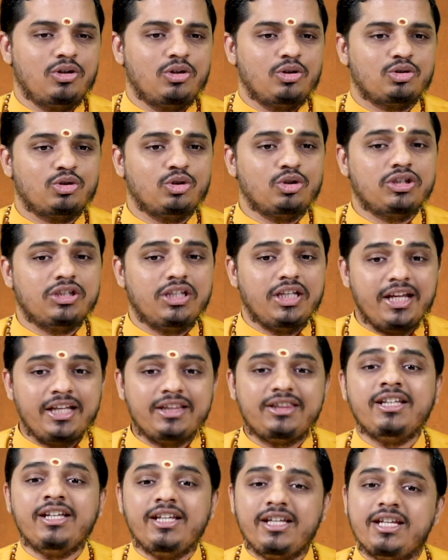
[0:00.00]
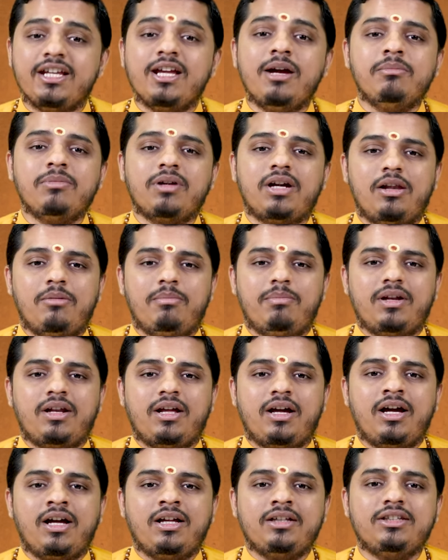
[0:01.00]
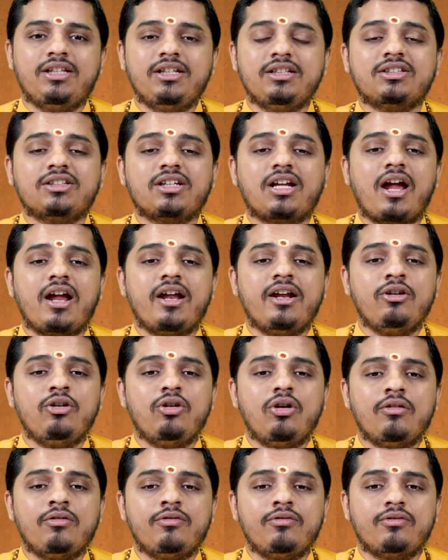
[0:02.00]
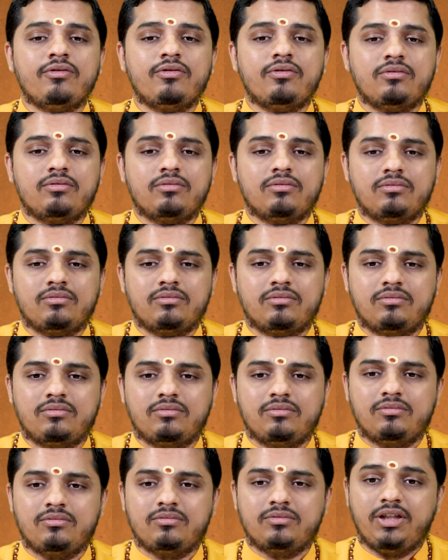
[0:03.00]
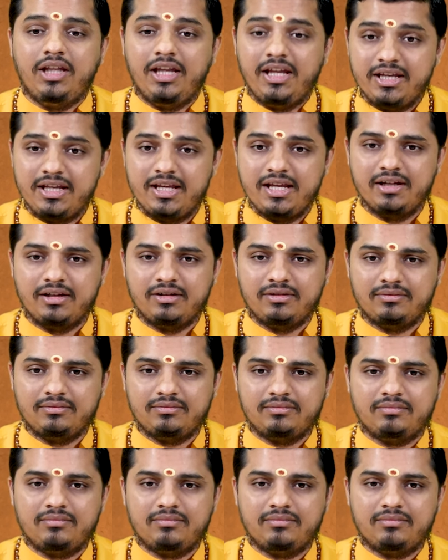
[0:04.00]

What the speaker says: So iti iyam kalpana, this kind of thinking